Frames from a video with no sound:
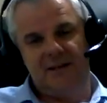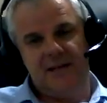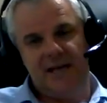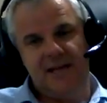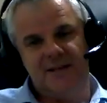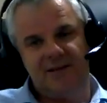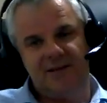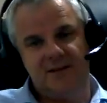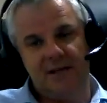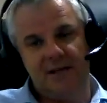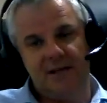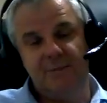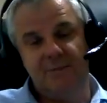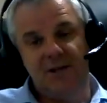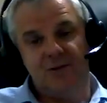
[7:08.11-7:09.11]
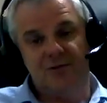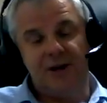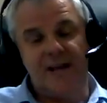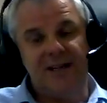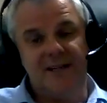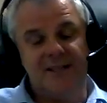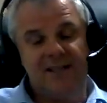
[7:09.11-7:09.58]
is going to be the
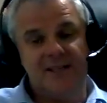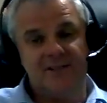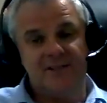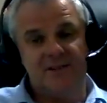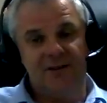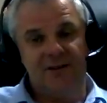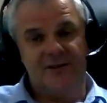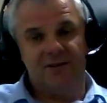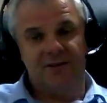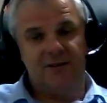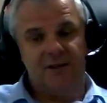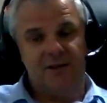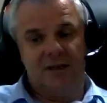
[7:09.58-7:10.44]
trend is that